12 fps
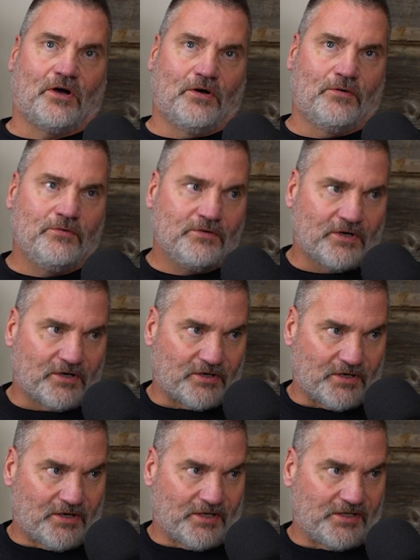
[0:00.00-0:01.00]
own our
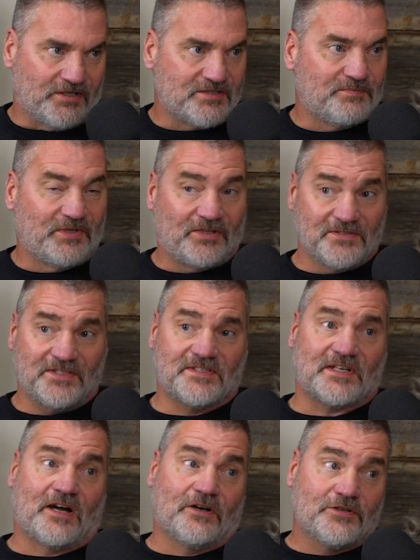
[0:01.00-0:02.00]
audience because it's
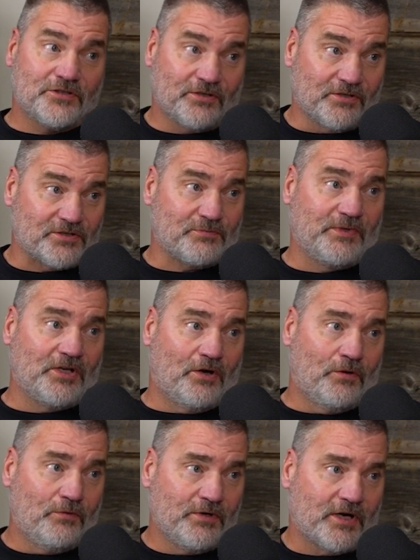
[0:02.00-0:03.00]
our church. We
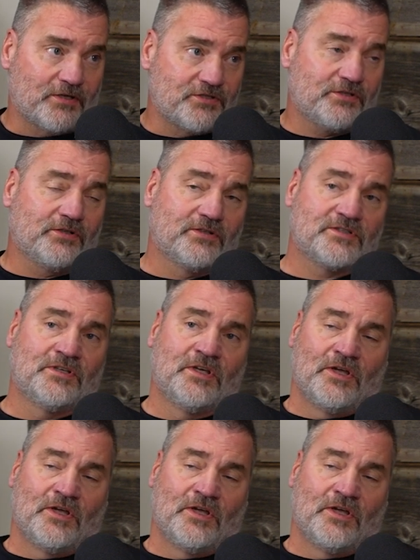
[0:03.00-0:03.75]
own our church.